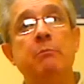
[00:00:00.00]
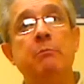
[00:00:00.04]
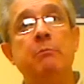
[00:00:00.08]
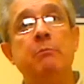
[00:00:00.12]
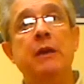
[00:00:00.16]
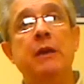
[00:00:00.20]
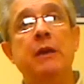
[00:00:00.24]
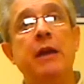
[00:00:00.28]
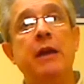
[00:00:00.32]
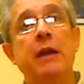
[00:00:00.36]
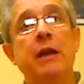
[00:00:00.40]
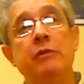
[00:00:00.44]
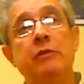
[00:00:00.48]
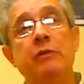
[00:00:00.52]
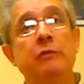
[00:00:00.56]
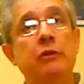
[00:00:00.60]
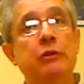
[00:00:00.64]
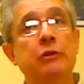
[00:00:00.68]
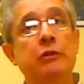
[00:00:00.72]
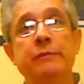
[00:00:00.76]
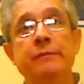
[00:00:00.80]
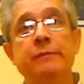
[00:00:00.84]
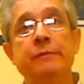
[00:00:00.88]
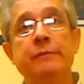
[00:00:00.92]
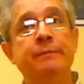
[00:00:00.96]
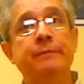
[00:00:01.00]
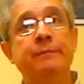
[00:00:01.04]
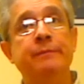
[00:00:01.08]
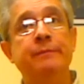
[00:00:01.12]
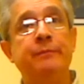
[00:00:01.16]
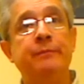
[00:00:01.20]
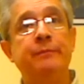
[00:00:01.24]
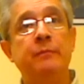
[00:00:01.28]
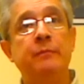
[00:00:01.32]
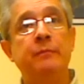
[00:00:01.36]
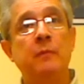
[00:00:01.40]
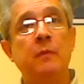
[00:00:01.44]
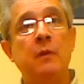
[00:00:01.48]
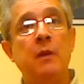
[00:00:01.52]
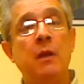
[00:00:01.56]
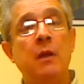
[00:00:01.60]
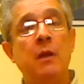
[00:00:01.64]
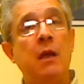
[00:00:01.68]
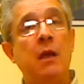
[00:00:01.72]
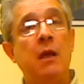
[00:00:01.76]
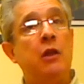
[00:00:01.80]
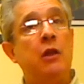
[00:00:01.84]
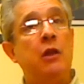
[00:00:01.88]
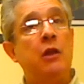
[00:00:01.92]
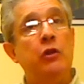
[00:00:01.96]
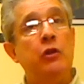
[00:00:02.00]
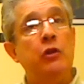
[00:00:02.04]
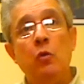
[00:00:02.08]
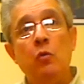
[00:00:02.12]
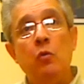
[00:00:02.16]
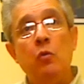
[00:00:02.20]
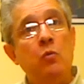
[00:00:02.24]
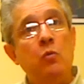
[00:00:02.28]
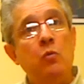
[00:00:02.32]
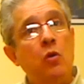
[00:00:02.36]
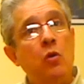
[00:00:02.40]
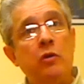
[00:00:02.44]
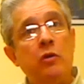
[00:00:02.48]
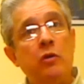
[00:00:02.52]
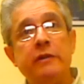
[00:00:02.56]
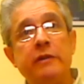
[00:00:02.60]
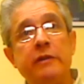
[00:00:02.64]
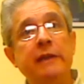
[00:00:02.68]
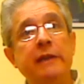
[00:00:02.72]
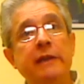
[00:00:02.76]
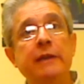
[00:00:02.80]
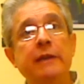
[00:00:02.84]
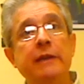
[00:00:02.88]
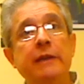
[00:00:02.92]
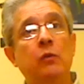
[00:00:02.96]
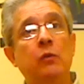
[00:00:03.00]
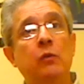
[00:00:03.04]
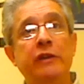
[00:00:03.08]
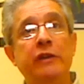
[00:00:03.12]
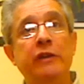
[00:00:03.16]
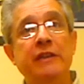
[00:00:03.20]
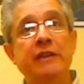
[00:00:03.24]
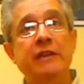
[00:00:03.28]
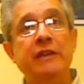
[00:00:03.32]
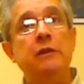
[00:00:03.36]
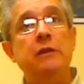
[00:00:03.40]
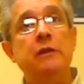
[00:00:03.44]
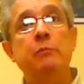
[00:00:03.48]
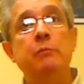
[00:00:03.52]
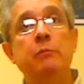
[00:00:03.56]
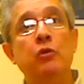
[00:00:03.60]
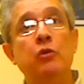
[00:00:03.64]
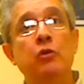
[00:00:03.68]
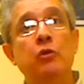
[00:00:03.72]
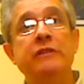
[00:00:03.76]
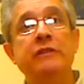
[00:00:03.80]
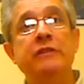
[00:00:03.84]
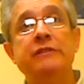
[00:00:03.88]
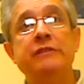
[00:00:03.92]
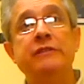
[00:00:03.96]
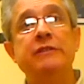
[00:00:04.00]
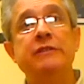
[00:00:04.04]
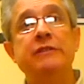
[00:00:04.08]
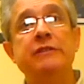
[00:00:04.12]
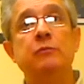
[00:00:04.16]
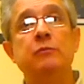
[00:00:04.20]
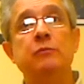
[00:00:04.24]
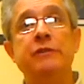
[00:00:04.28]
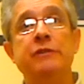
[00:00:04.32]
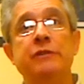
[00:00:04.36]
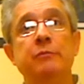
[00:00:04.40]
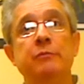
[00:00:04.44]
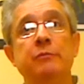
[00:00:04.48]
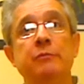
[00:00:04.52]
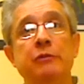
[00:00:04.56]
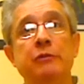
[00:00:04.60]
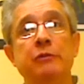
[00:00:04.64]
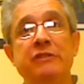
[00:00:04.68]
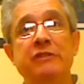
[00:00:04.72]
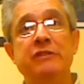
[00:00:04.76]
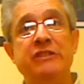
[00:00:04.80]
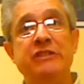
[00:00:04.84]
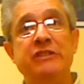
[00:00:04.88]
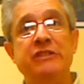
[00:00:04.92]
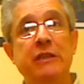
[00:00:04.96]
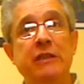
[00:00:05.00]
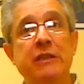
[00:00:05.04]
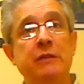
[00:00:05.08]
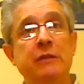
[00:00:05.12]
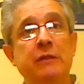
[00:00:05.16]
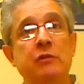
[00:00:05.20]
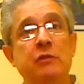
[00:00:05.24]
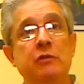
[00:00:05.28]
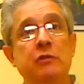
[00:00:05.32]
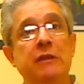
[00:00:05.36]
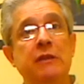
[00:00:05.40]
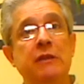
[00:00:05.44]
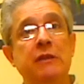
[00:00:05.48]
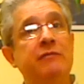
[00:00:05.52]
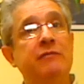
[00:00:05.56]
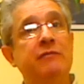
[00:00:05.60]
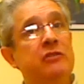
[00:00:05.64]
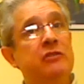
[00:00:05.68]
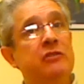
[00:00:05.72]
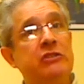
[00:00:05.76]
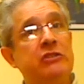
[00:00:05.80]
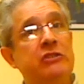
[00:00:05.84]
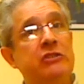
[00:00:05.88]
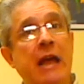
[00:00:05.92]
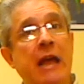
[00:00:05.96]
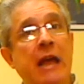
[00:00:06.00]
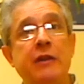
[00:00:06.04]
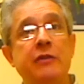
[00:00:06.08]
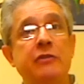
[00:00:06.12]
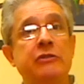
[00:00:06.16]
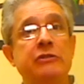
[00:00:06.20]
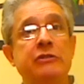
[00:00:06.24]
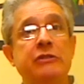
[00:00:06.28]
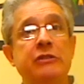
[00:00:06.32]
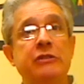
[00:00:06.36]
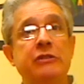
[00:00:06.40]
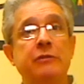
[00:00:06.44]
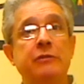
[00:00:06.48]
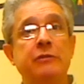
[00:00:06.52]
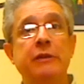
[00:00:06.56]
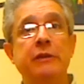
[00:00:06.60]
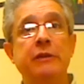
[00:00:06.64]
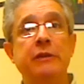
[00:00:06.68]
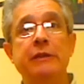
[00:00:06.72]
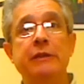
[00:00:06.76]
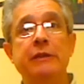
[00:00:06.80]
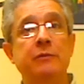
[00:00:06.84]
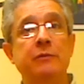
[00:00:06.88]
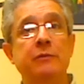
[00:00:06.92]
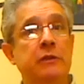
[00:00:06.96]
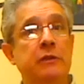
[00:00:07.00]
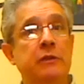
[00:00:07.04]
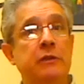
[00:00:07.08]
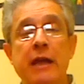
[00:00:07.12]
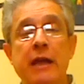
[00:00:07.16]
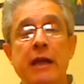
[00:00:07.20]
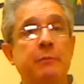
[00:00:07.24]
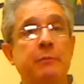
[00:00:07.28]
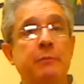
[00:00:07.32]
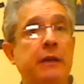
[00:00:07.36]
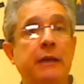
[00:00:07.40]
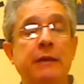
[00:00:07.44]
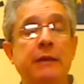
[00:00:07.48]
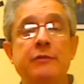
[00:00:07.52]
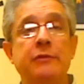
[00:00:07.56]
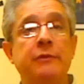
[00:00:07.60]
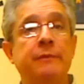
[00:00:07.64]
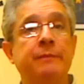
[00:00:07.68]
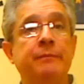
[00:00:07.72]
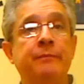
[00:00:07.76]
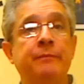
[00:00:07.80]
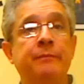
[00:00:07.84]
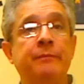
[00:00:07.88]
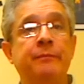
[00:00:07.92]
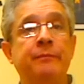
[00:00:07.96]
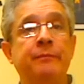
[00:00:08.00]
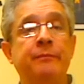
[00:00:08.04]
CPA review. No quarterly or yearly bonuses were to be received if the standards agreed were not met.